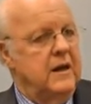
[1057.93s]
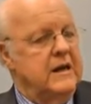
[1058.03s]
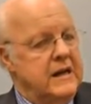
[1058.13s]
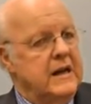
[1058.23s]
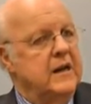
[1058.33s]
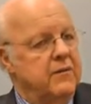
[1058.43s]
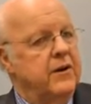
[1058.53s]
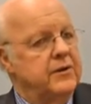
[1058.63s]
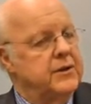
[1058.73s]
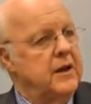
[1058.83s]
in need of
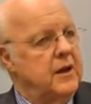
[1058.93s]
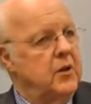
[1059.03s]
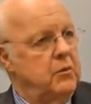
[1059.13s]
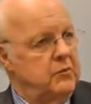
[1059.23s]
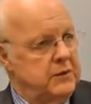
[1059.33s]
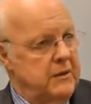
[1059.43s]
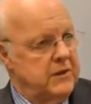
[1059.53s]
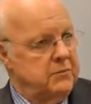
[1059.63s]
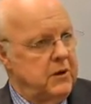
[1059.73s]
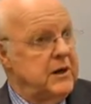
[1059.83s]
understanding global
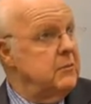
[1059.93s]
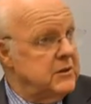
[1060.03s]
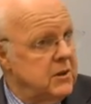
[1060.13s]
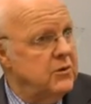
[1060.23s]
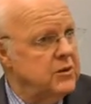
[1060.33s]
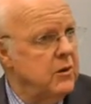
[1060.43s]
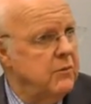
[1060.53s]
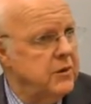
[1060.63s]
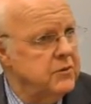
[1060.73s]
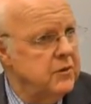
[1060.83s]
responsibility, but so is
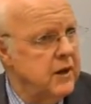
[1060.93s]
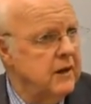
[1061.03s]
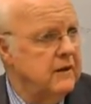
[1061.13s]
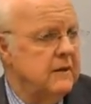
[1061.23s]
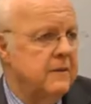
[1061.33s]
Europe, don't you think?